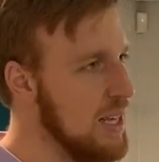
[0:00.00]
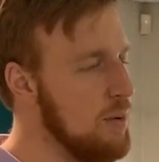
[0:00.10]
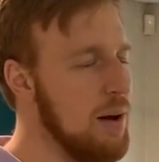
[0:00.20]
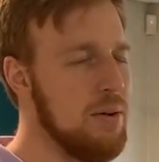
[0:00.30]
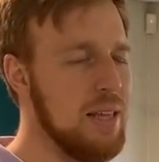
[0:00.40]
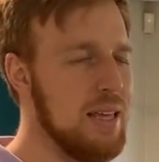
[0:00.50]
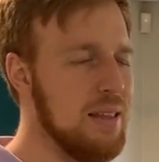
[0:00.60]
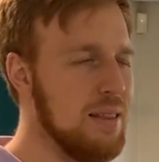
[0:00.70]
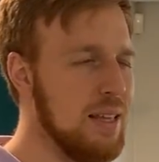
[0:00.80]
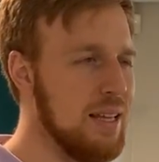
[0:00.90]
And why would He
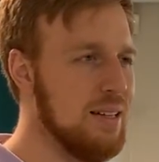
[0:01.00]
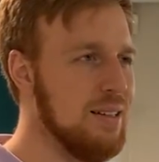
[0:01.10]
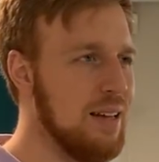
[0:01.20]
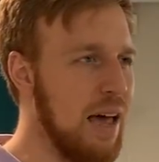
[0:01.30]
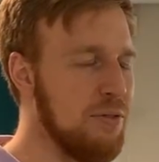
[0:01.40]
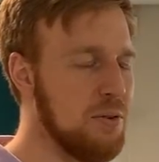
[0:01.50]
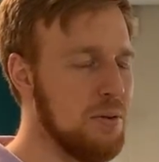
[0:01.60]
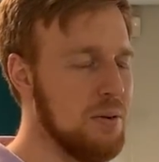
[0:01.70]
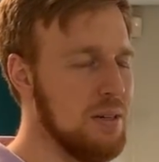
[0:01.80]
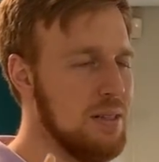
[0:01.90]
then,
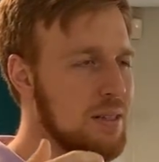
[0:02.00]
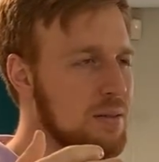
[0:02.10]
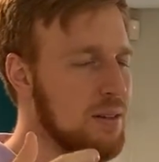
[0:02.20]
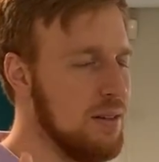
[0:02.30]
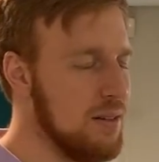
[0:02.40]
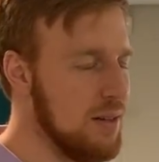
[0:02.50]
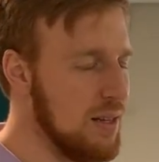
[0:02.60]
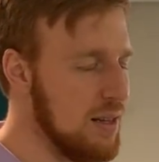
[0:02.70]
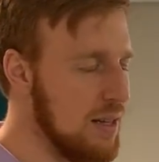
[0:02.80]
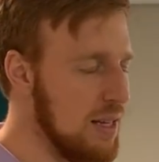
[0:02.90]
after
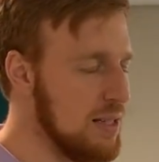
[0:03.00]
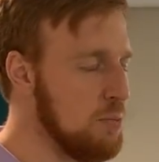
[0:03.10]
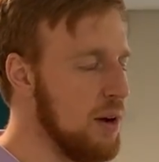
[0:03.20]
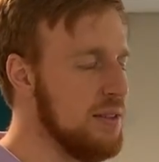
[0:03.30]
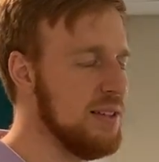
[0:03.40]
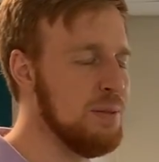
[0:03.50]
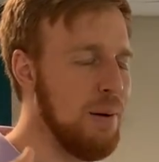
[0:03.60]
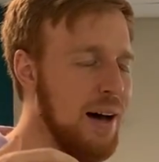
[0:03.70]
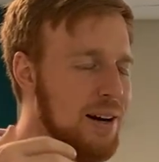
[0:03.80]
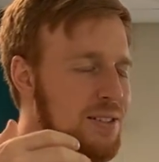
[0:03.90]
His breath
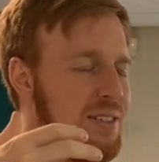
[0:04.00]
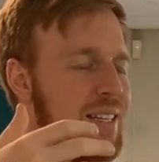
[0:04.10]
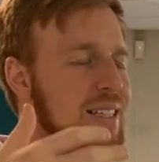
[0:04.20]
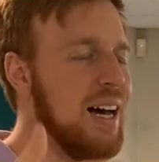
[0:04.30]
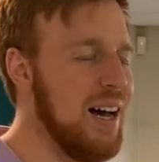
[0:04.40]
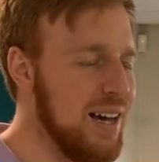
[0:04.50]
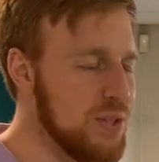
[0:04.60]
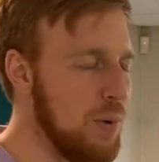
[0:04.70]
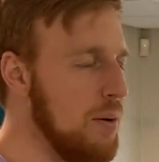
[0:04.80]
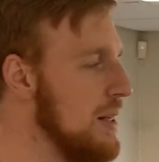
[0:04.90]
expires and He dies,
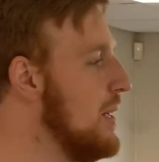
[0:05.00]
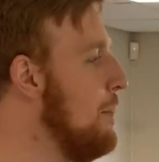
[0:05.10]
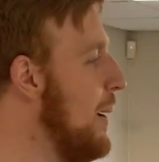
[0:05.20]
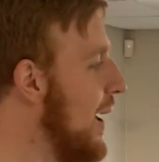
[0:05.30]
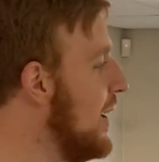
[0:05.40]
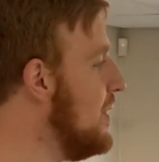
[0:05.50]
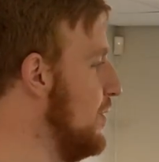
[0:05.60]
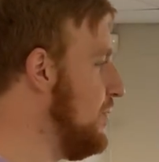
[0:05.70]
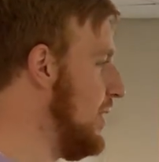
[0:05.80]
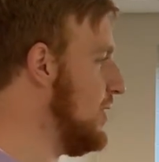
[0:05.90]
why would He come back in the
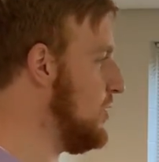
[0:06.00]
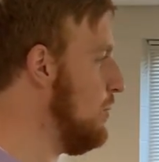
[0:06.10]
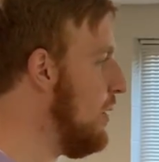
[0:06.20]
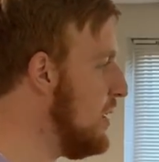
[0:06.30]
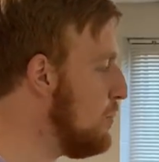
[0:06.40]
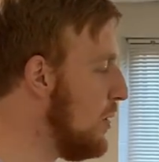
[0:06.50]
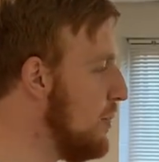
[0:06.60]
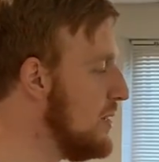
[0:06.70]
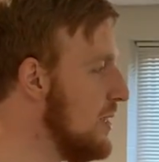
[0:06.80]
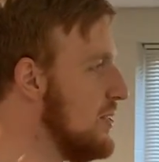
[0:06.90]
flesh? And why would He
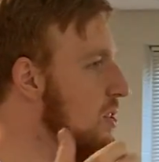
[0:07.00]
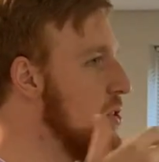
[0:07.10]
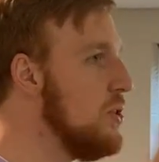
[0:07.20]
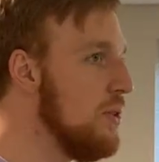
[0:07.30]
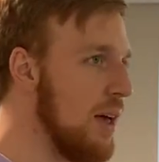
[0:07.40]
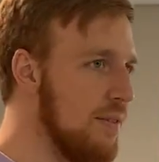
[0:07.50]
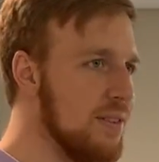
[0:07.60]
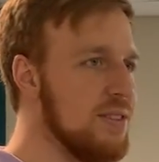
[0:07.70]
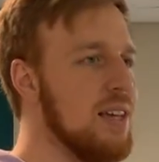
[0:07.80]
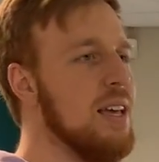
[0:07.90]
promise us a new
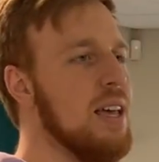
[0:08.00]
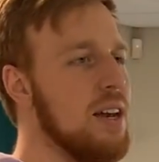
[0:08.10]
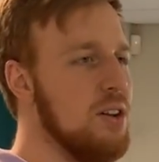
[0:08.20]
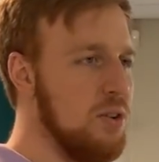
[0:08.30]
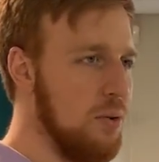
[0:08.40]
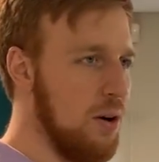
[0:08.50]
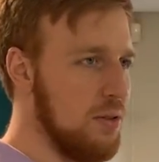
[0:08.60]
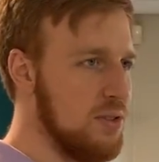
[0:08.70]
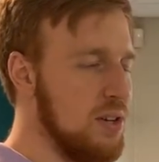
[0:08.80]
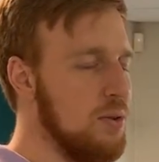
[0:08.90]
heavens and a new
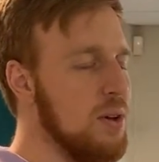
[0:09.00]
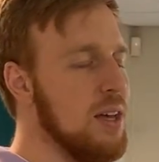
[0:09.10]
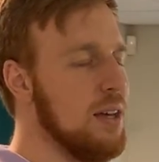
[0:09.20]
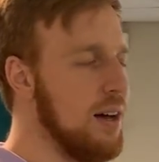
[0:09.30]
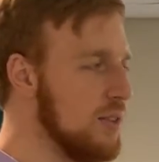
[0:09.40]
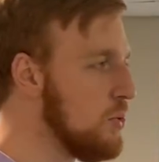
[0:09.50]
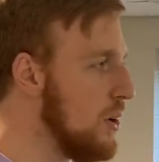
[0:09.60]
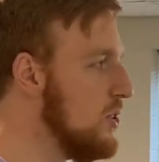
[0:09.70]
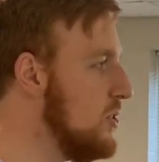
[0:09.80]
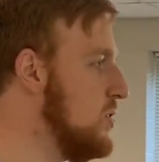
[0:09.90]
earth? So God's
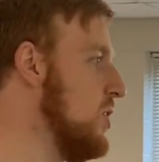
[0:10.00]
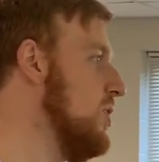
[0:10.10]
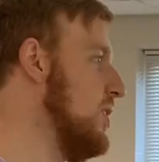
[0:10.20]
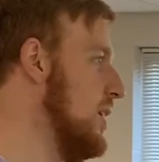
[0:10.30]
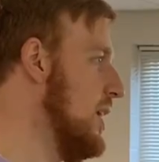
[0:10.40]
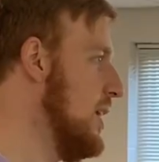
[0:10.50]
creation is good.